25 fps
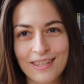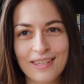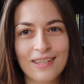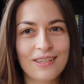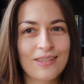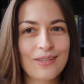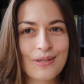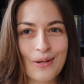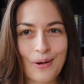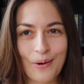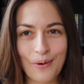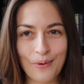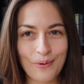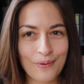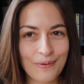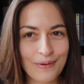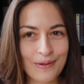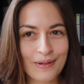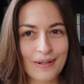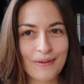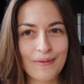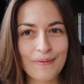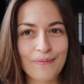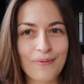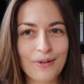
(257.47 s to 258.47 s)

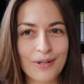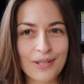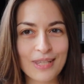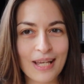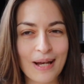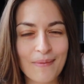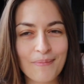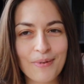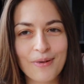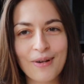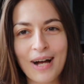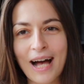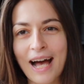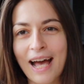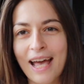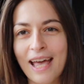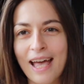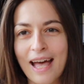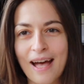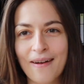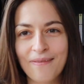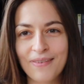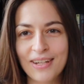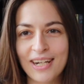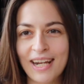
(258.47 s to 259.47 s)
So, for example, I
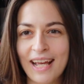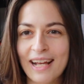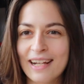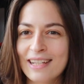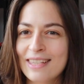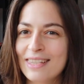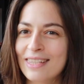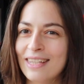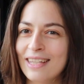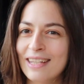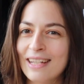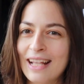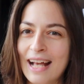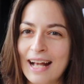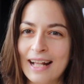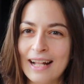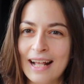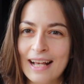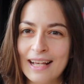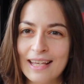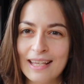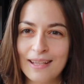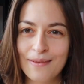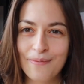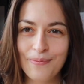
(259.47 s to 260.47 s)
have an accent and
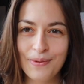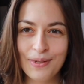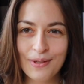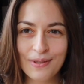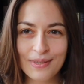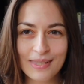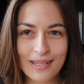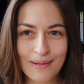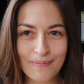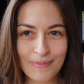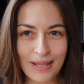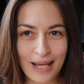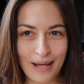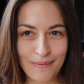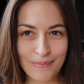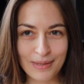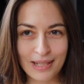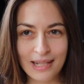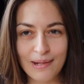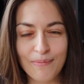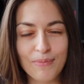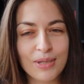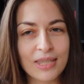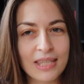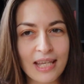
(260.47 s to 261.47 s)
I can feel
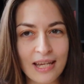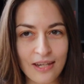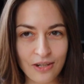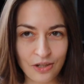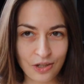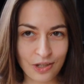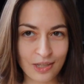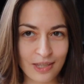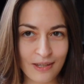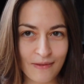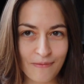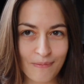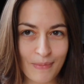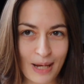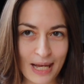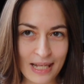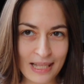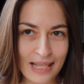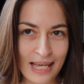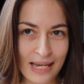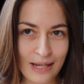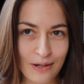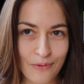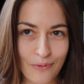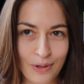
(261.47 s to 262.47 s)
sometimes limitations of my
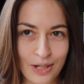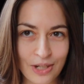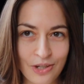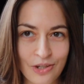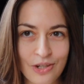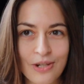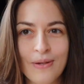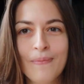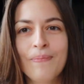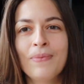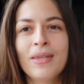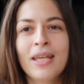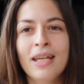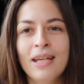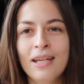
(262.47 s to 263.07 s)
language.